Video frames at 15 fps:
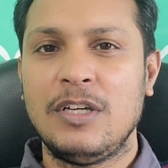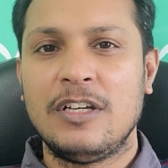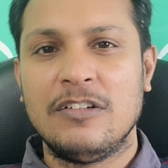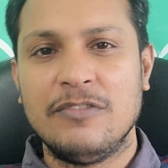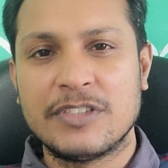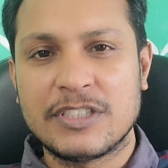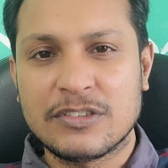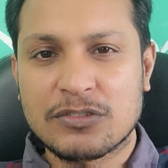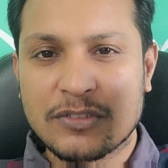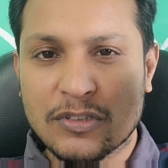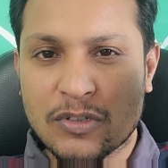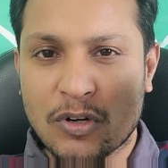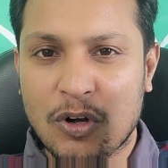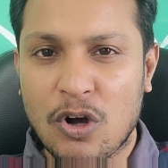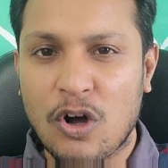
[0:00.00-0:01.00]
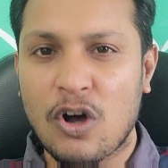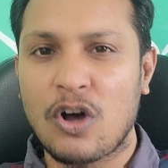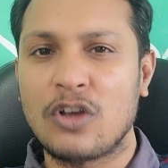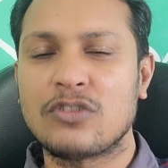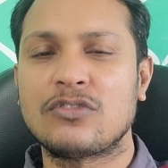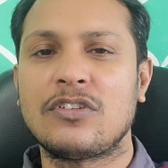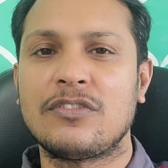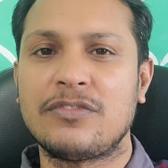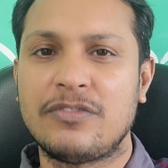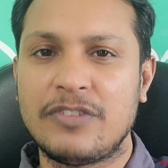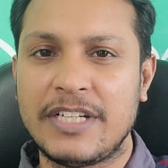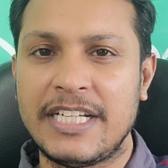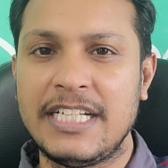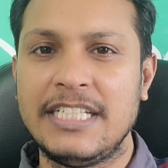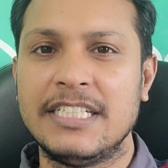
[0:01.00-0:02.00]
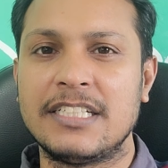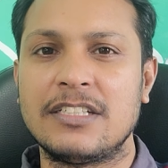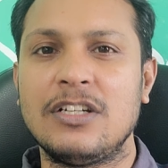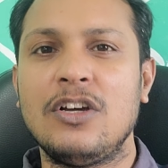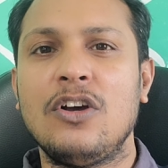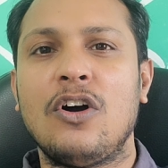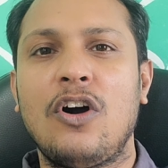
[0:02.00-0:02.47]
which is the cause of failure